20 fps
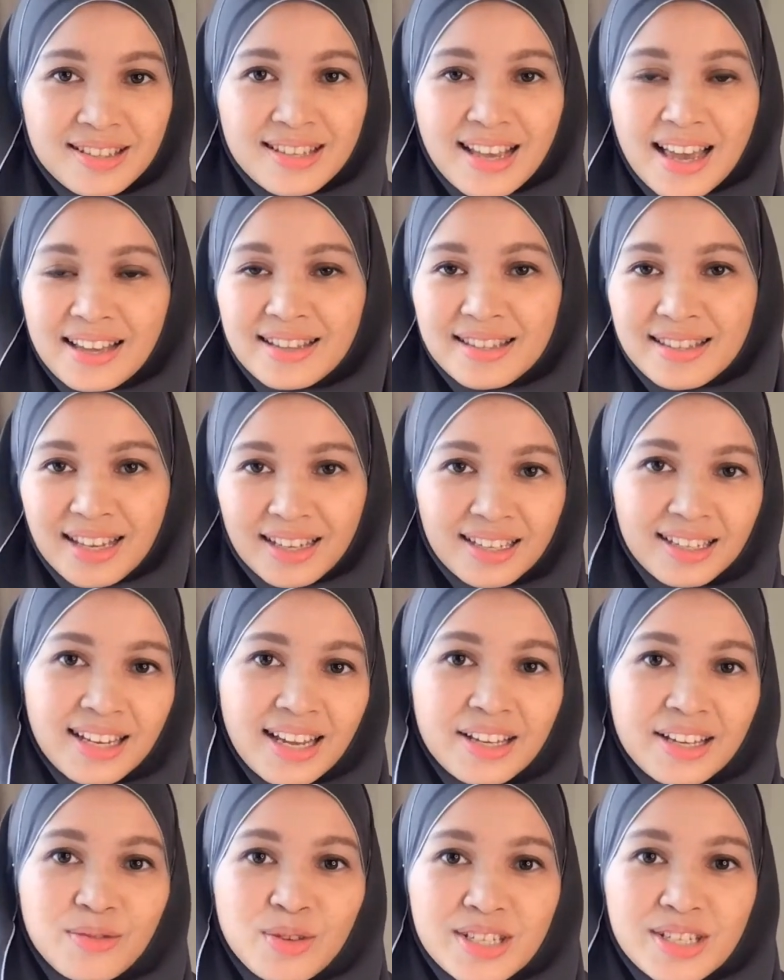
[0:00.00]
and second
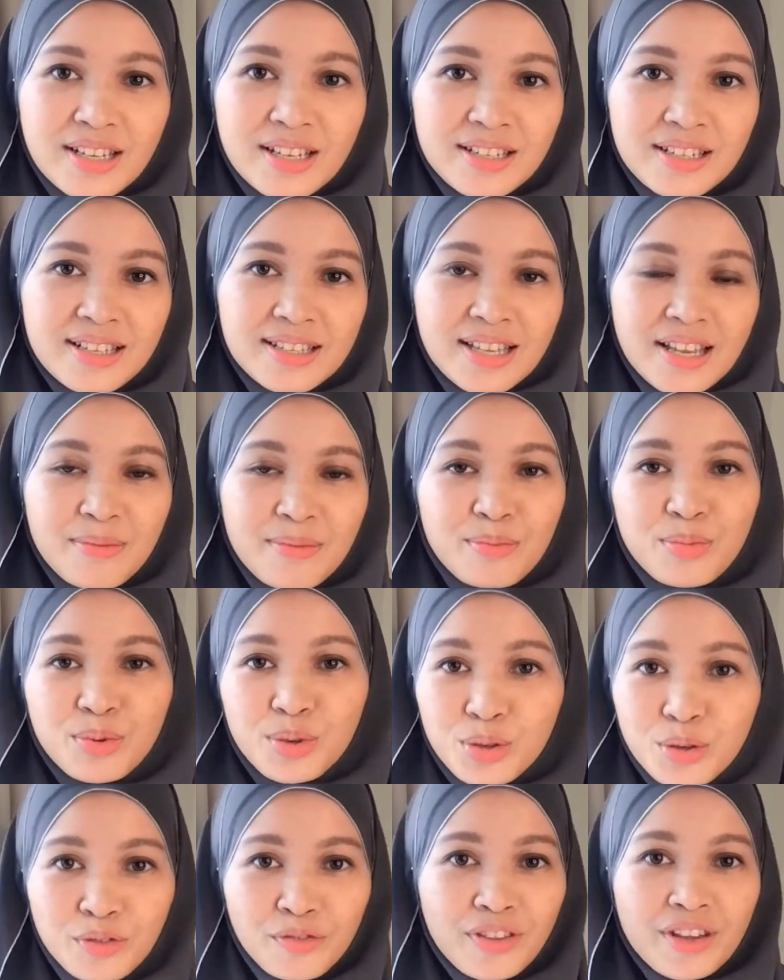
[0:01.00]
language learners
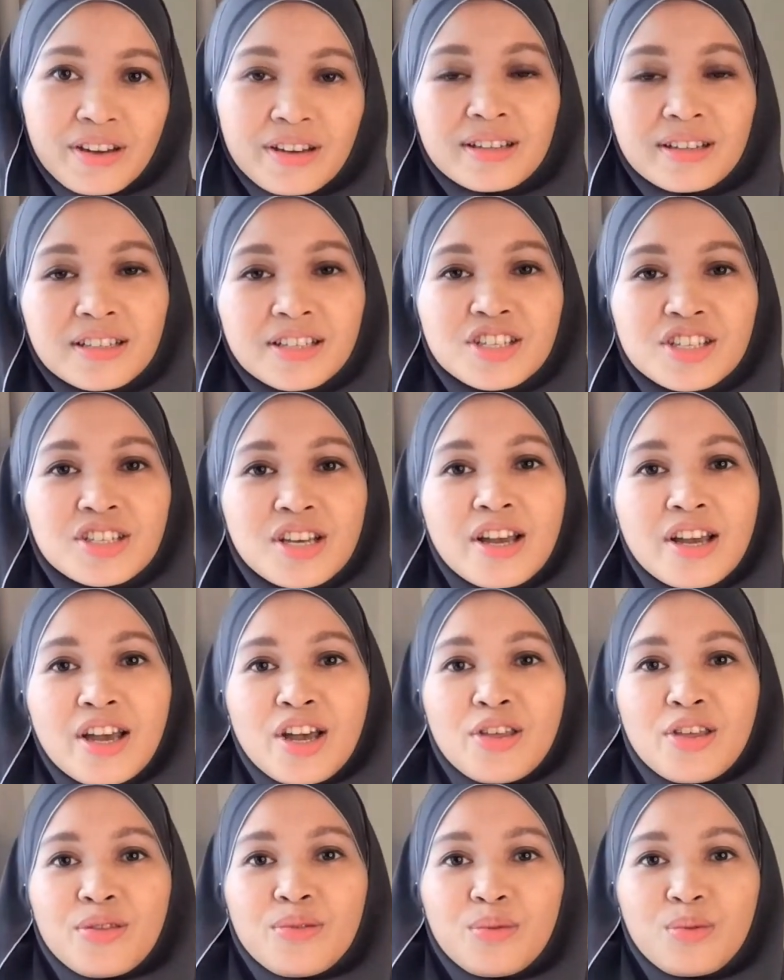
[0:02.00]
improve their English
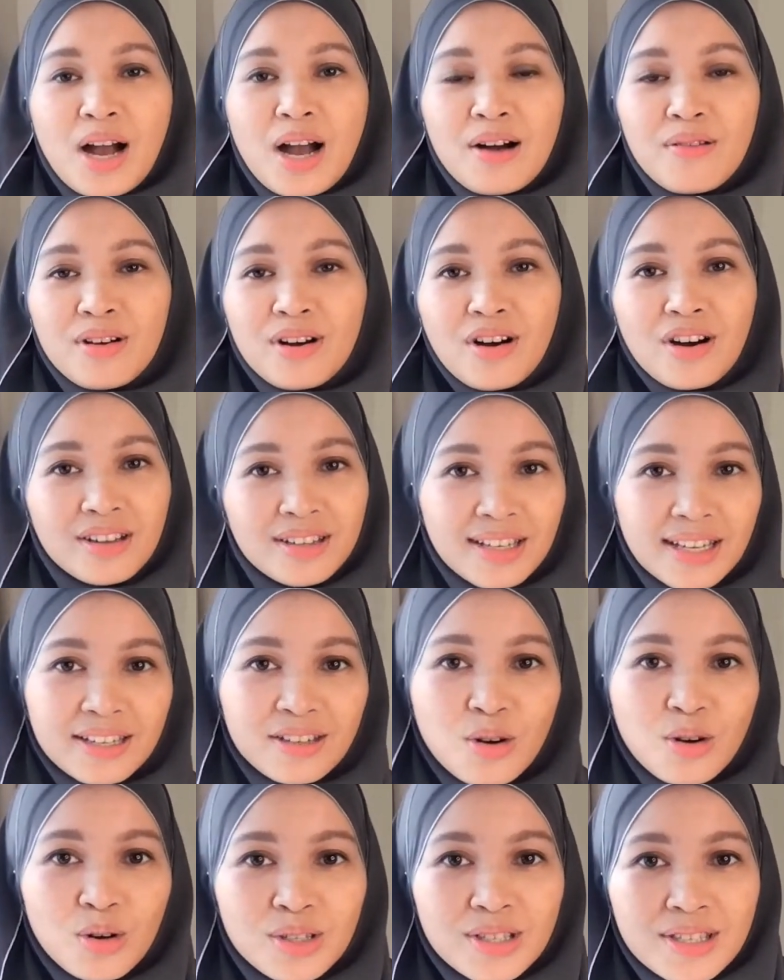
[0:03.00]
through our online
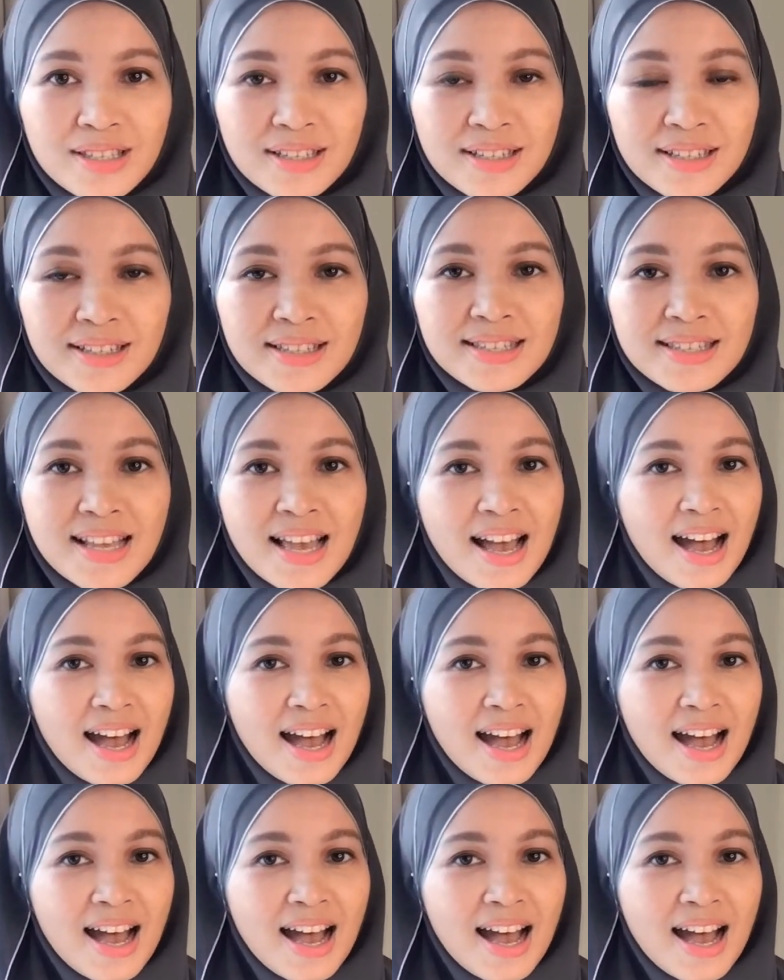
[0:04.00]
courses,